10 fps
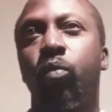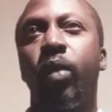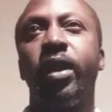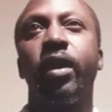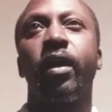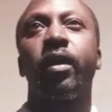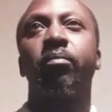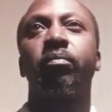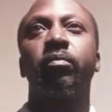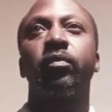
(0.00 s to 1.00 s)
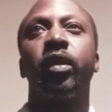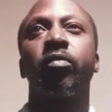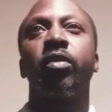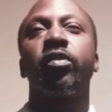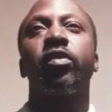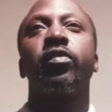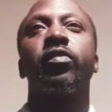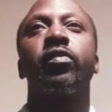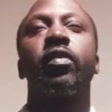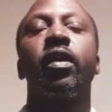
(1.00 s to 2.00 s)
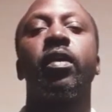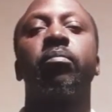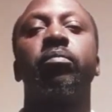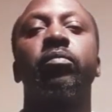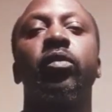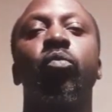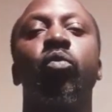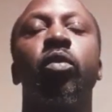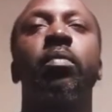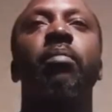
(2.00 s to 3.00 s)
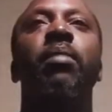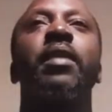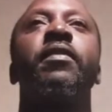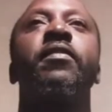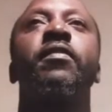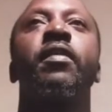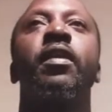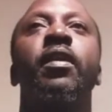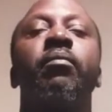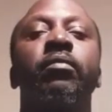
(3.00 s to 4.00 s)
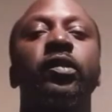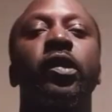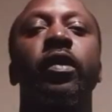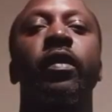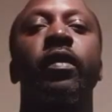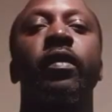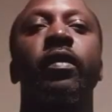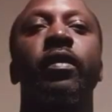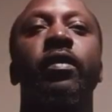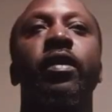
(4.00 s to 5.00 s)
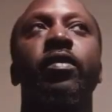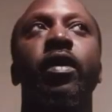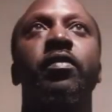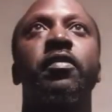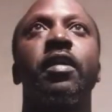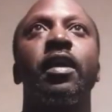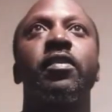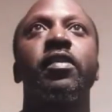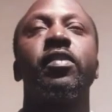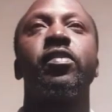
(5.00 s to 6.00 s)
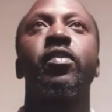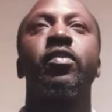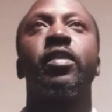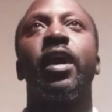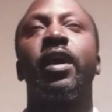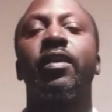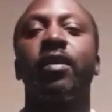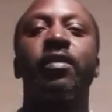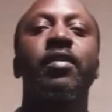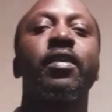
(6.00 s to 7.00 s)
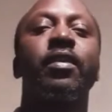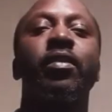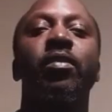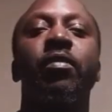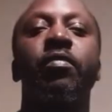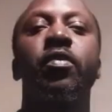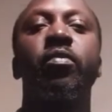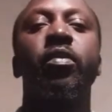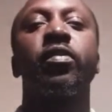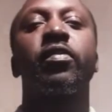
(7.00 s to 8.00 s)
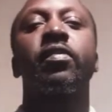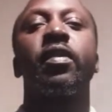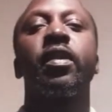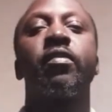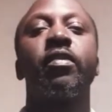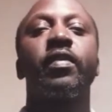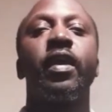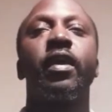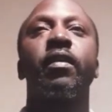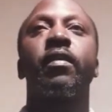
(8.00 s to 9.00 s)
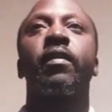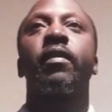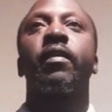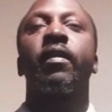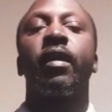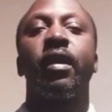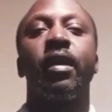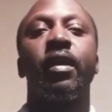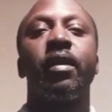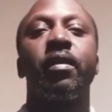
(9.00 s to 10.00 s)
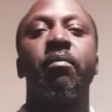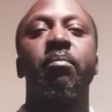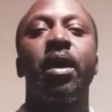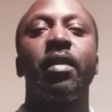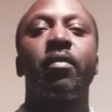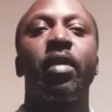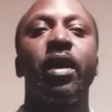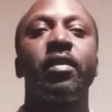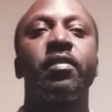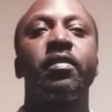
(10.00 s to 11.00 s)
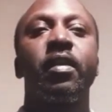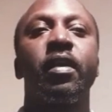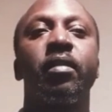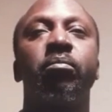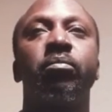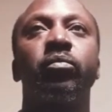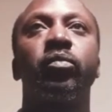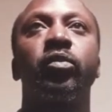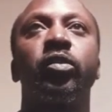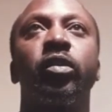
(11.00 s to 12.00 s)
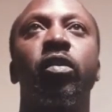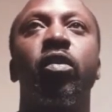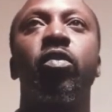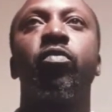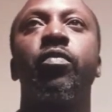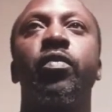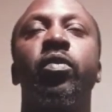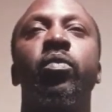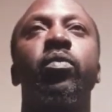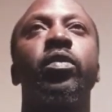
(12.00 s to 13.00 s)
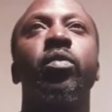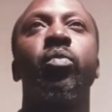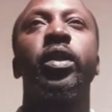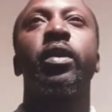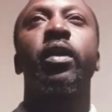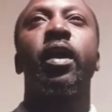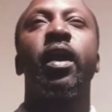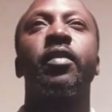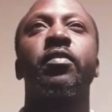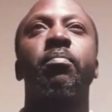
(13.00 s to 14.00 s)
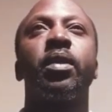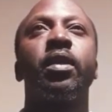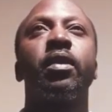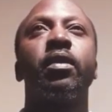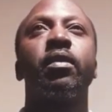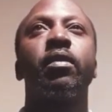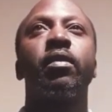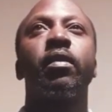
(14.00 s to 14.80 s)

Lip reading: when it reaches warmer months, then you can start changing your diet and take a few risks here and there. But otherwise, on review, the week has been